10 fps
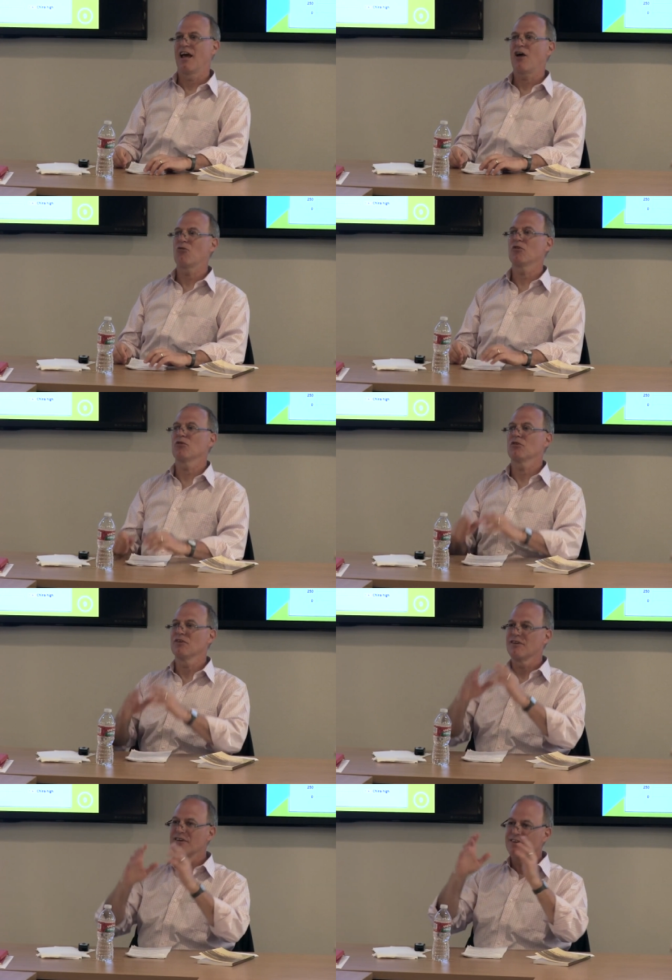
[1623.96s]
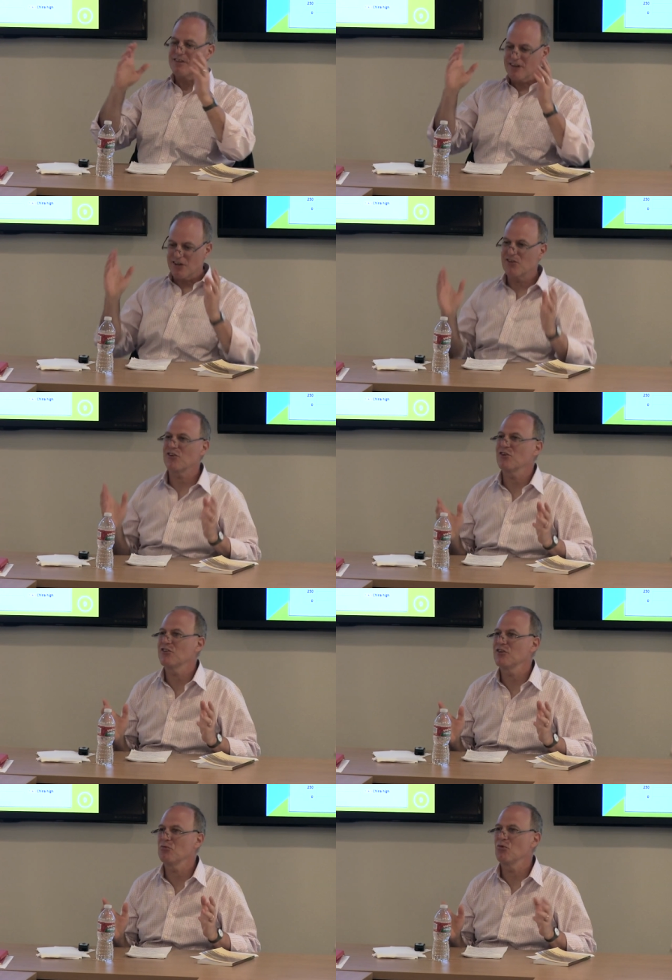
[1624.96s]
However, you got to
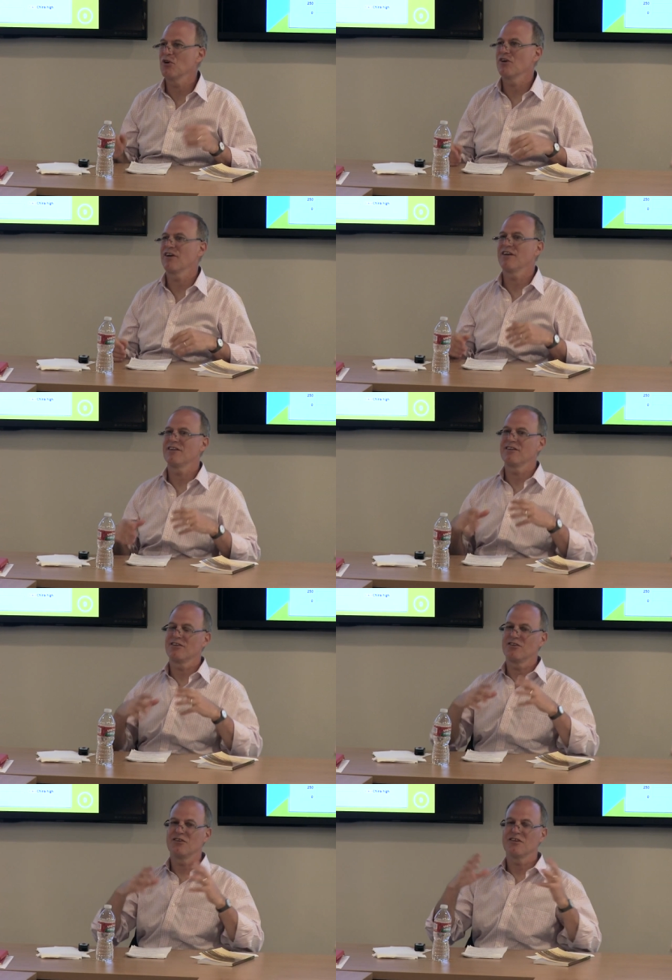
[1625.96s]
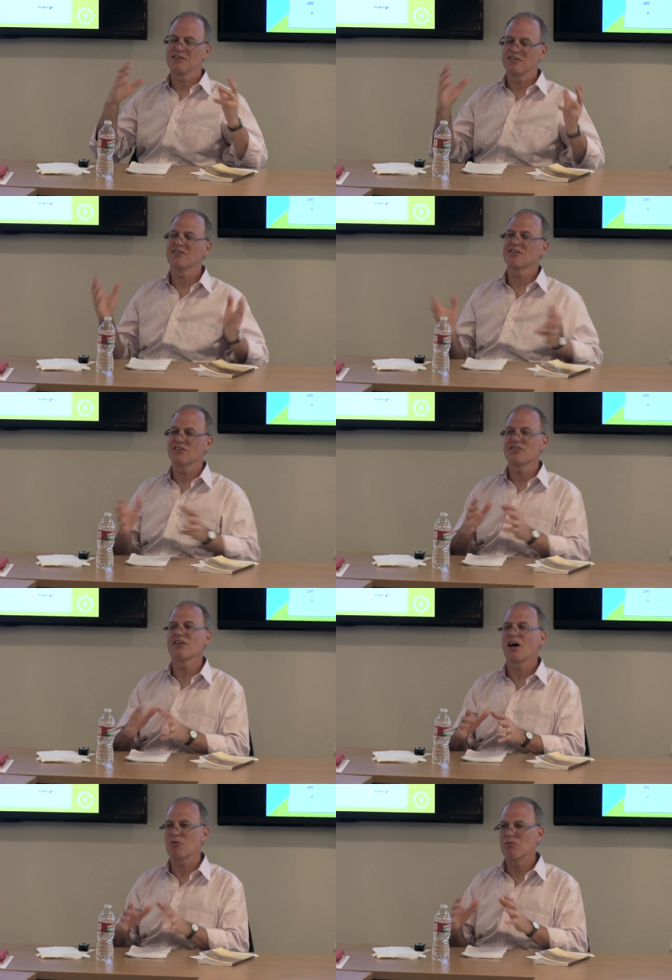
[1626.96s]
start somewhere, and you, it, this is
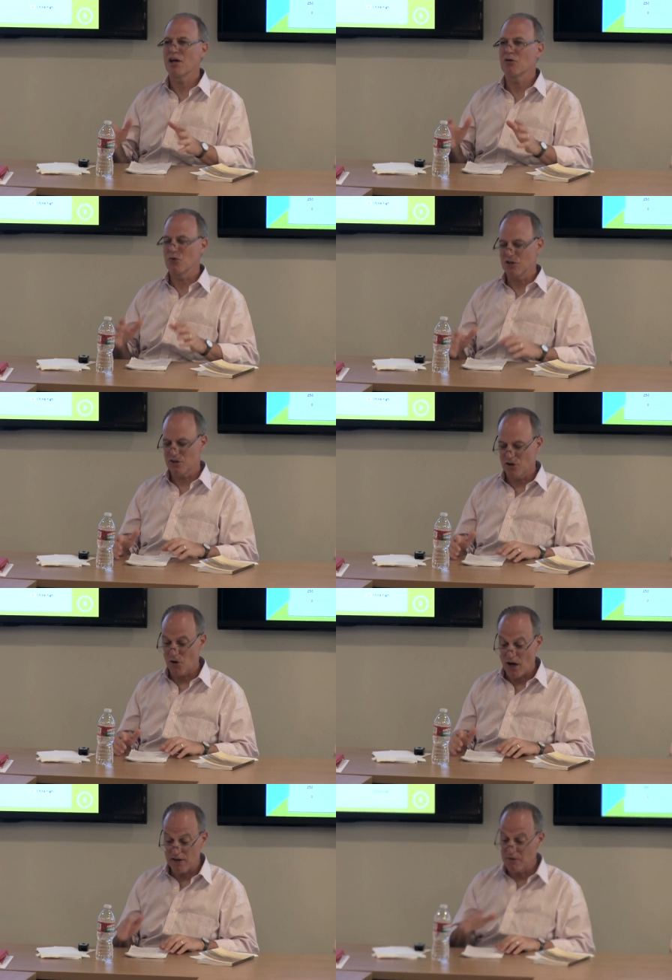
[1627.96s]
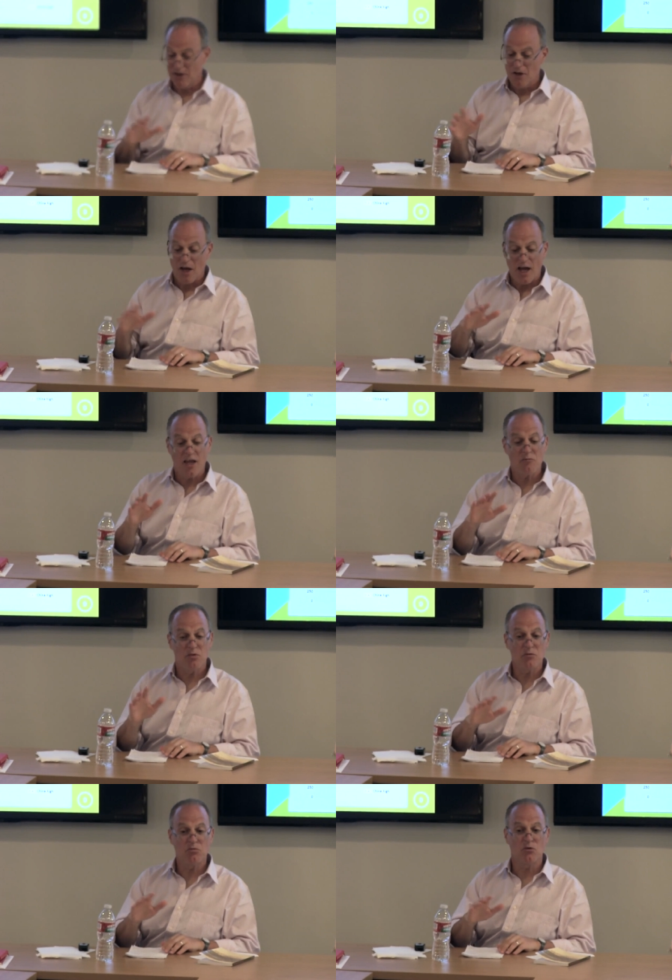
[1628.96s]
not a bad way to go. I, I have
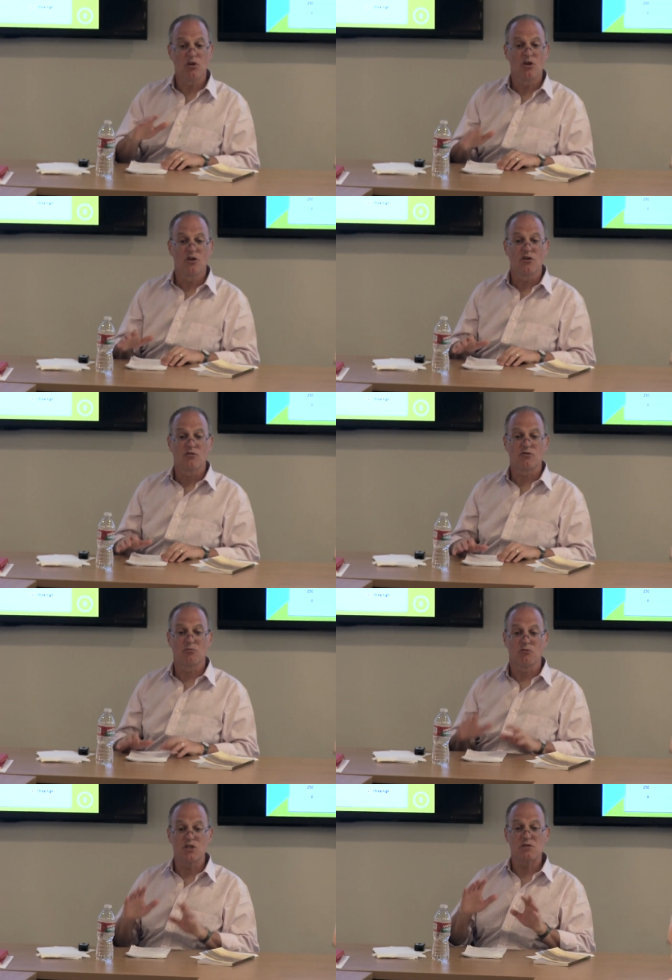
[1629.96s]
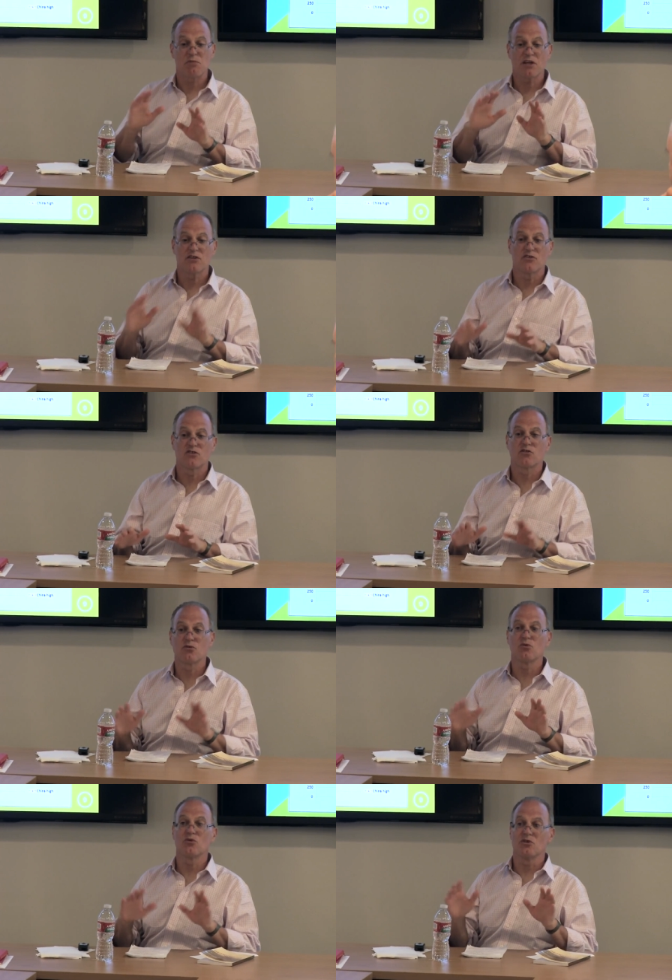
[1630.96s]
people from respected
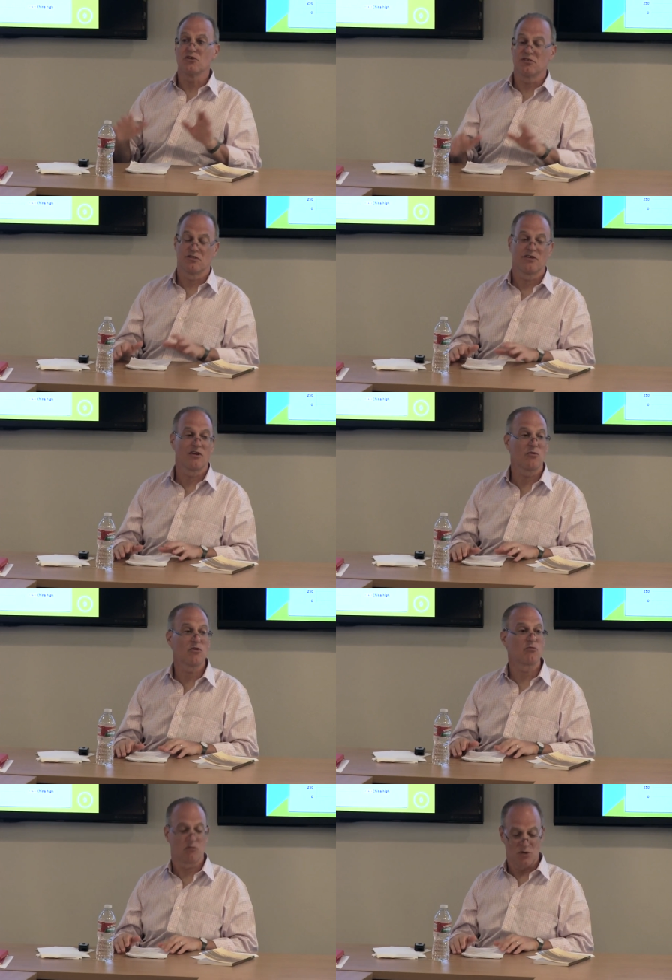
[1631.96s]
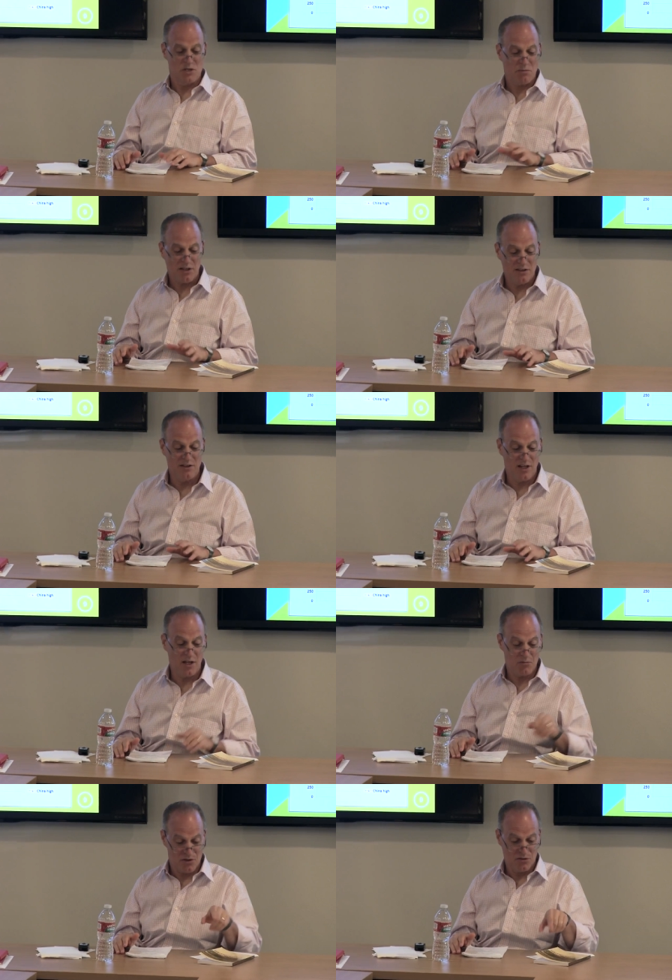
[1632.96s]
schools uh, with respected
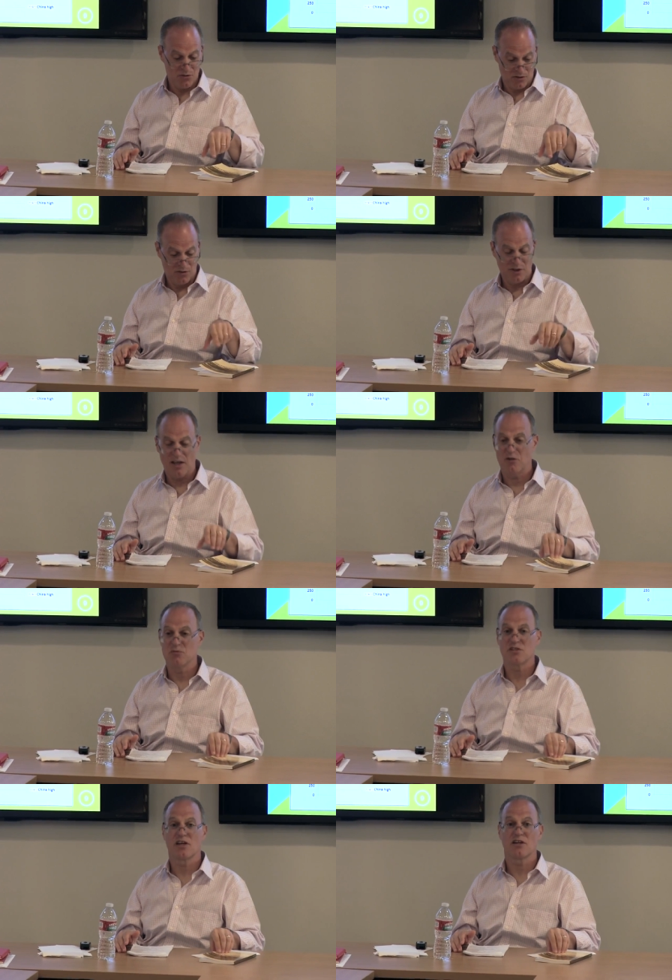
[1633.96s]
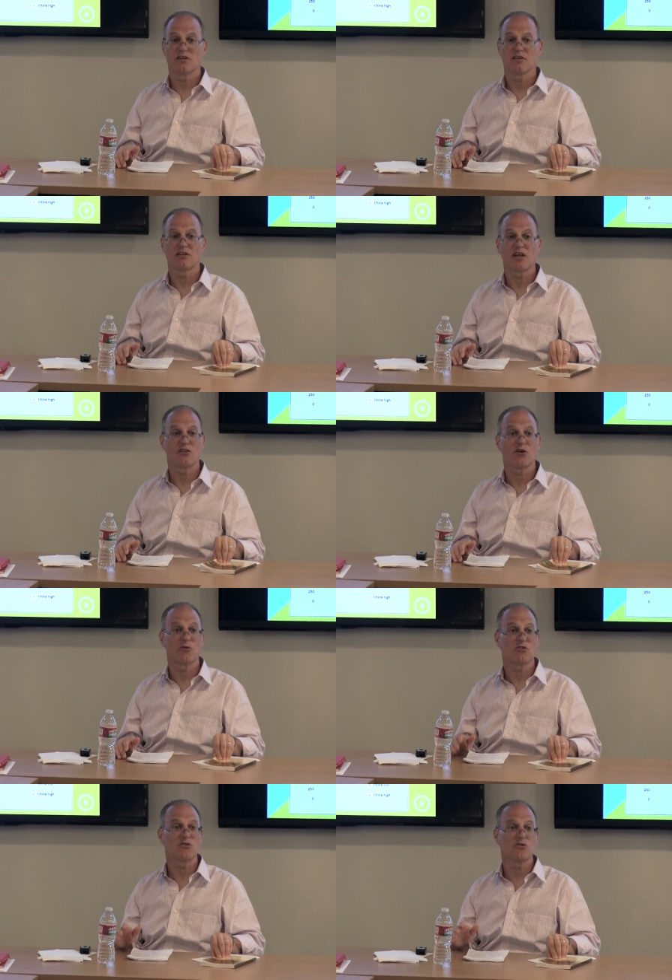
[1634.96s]
names, and you can look at them, saying that they thought
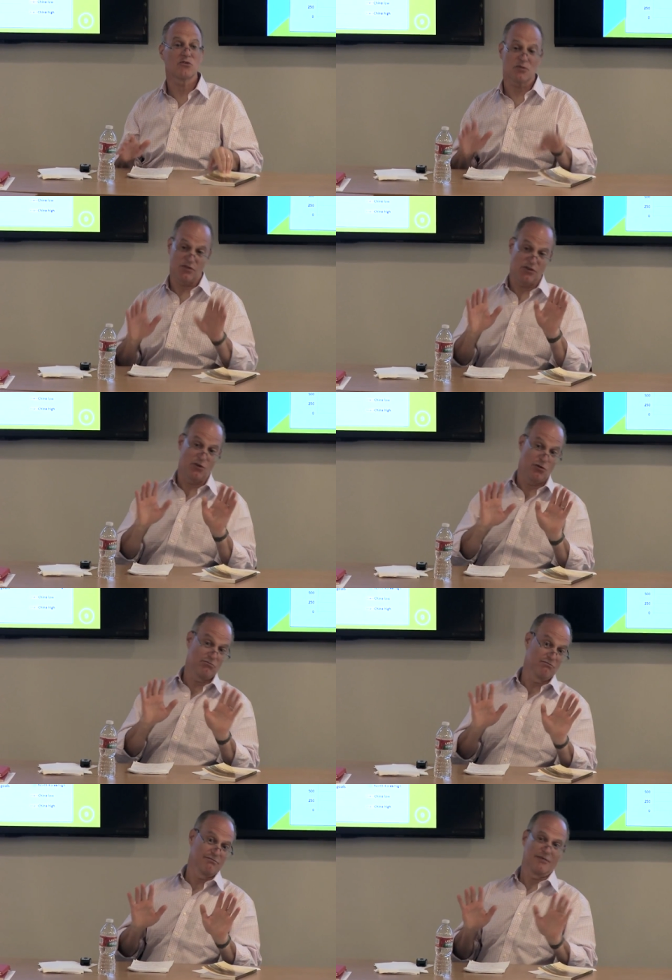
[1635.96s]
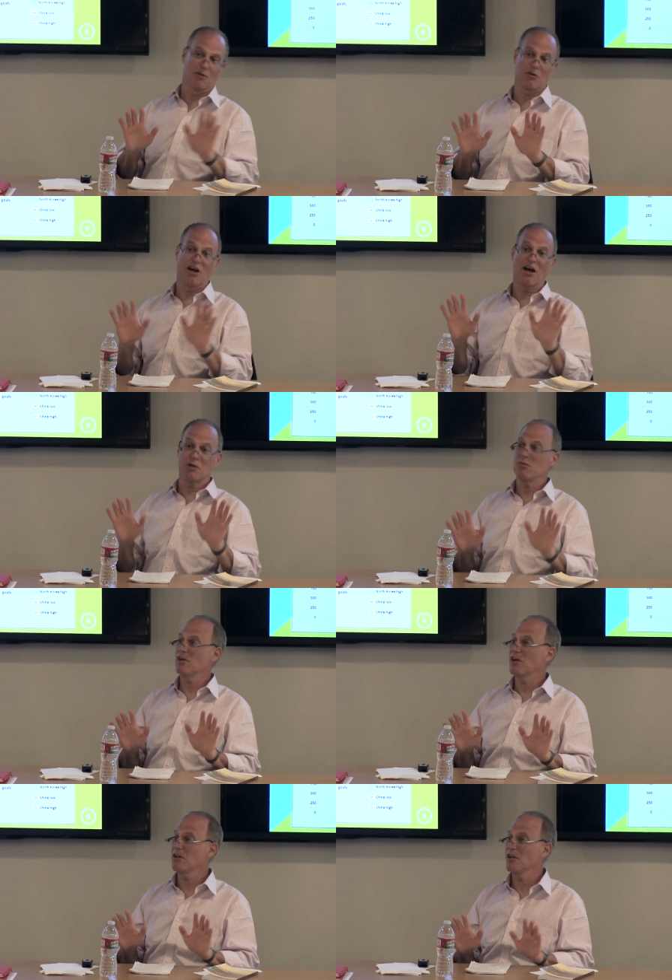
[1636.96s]
it was useful. So I'm going to hide
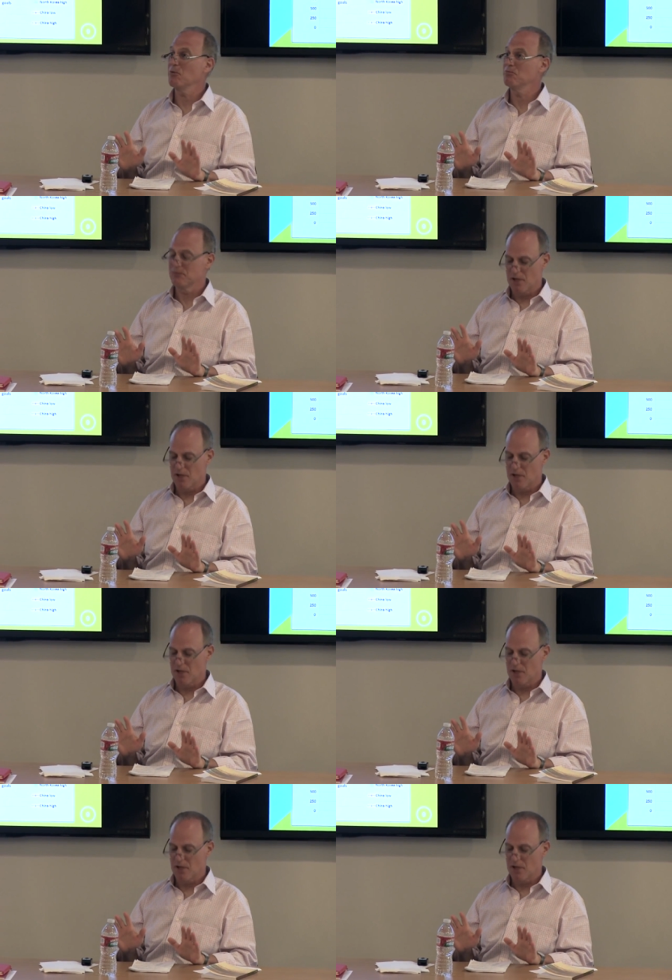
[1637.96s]
behind them.